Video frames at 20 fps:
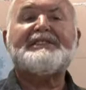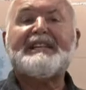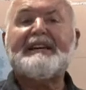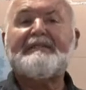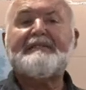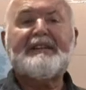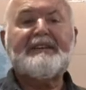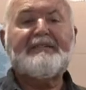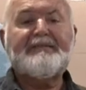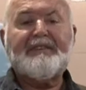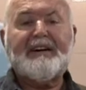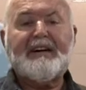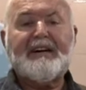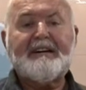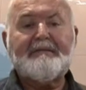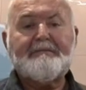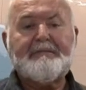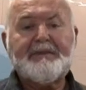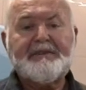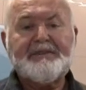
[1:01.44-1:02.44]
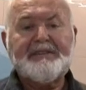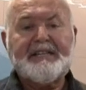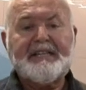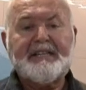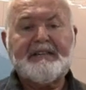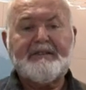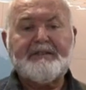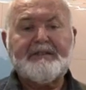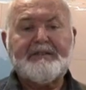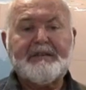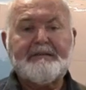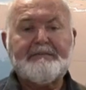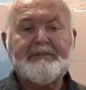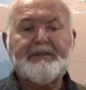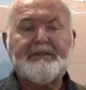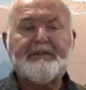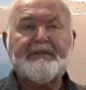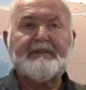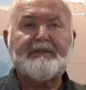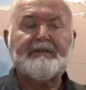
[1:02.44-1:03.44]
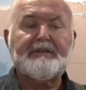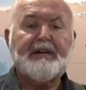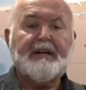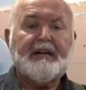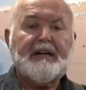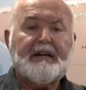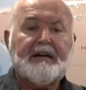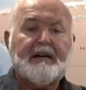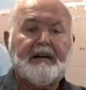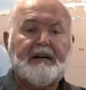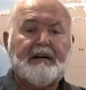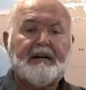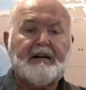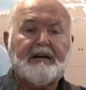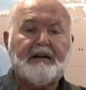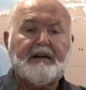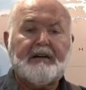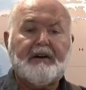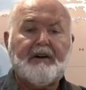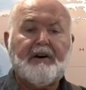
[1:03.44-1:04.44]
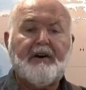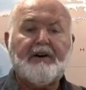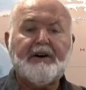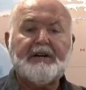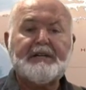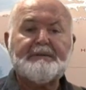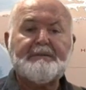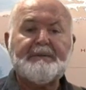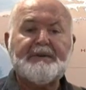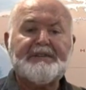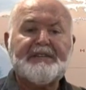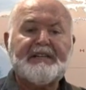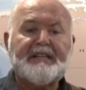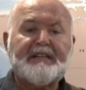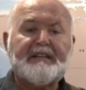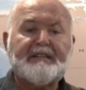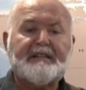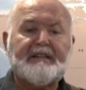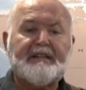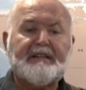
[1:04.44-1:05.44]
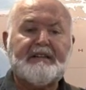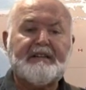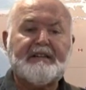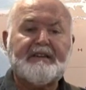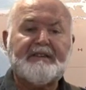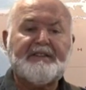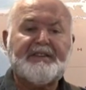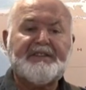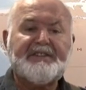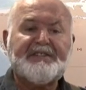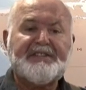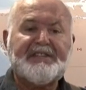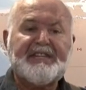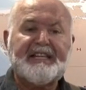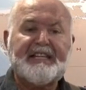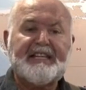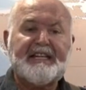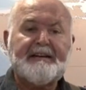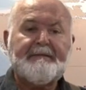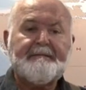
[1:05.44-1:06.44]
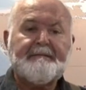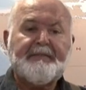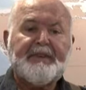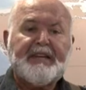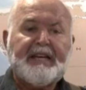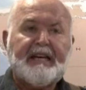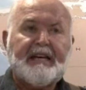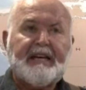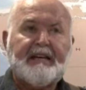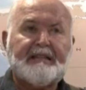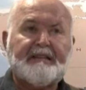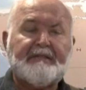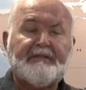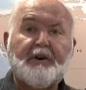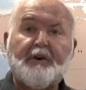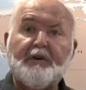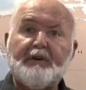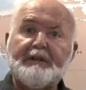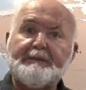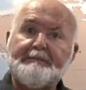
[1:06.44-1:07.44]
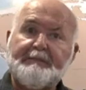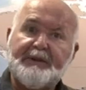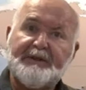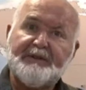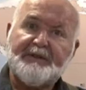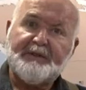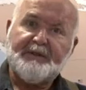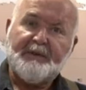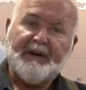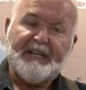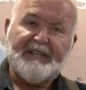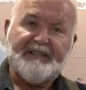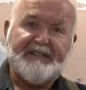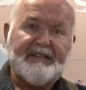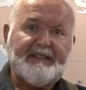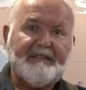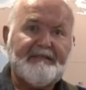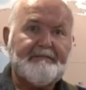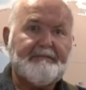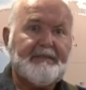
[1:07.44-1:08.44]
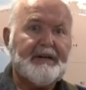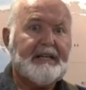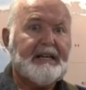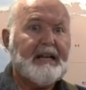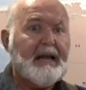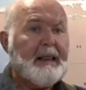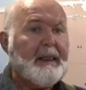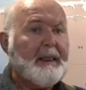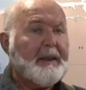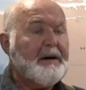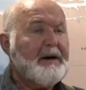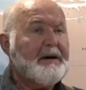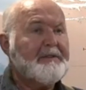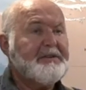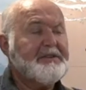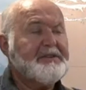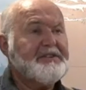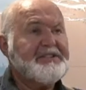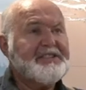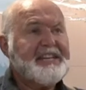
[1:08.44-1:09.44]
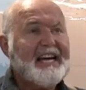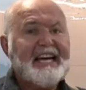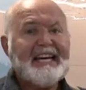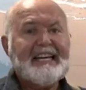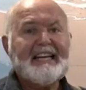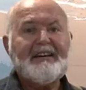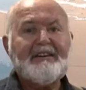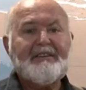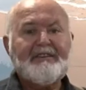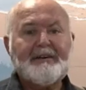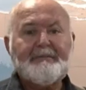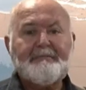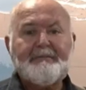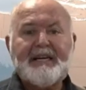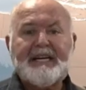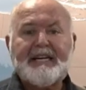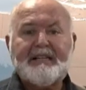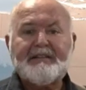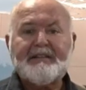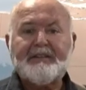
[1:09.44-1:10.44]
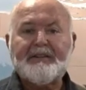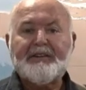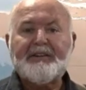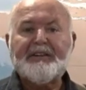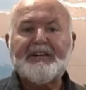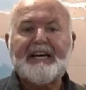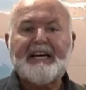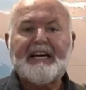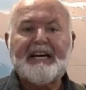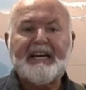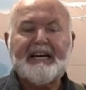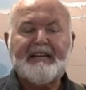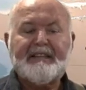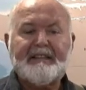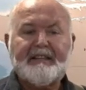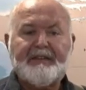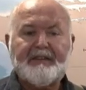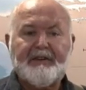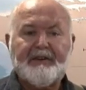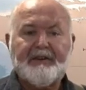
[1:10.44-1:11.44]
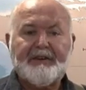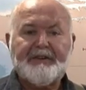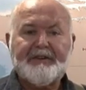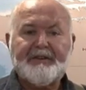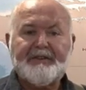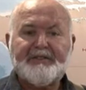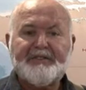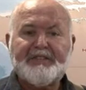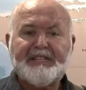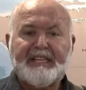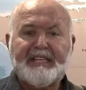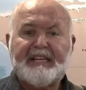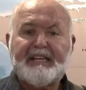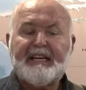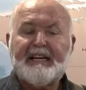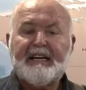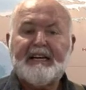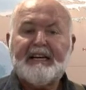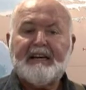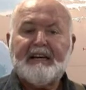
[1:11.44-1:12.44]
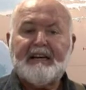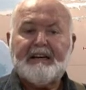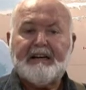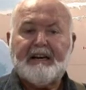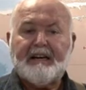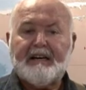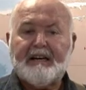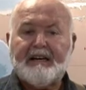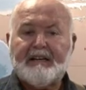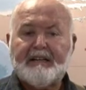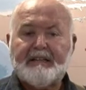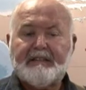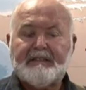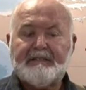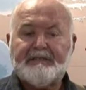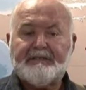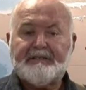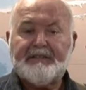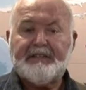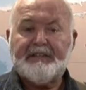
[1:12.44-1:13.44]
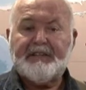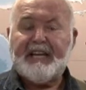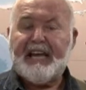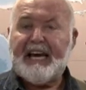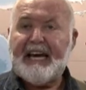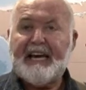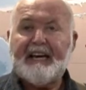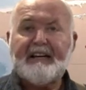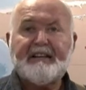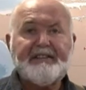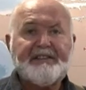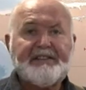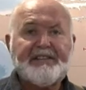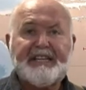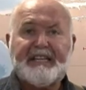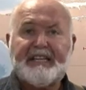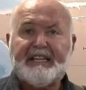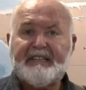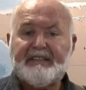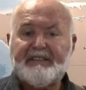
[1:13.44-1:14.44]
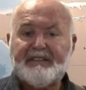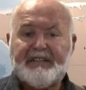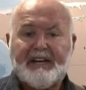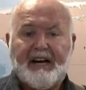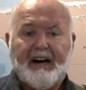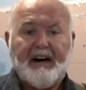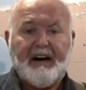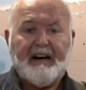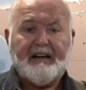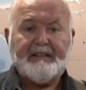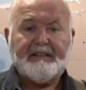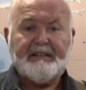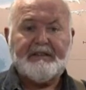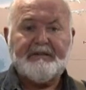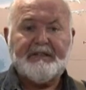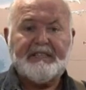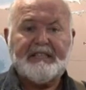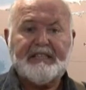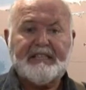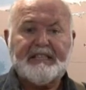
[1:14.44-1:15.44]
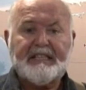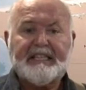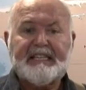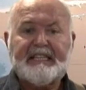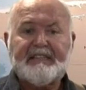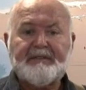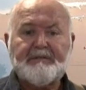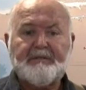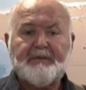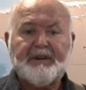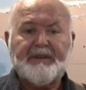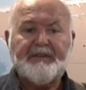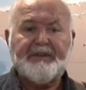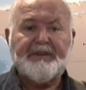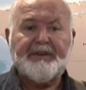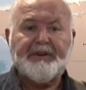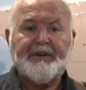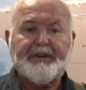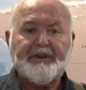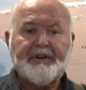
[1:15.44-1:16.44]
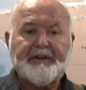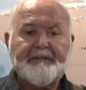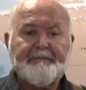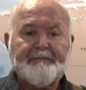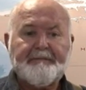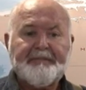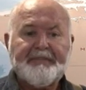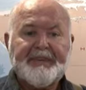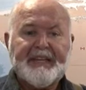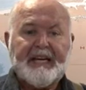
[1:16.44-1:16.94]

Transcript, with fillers: 75% or some certain uh, large percentage of the sea is, of course, persuasive, but if you're standing on the beach looking at the Earth, you see uh, land, sea, and sky, so it's at least one third.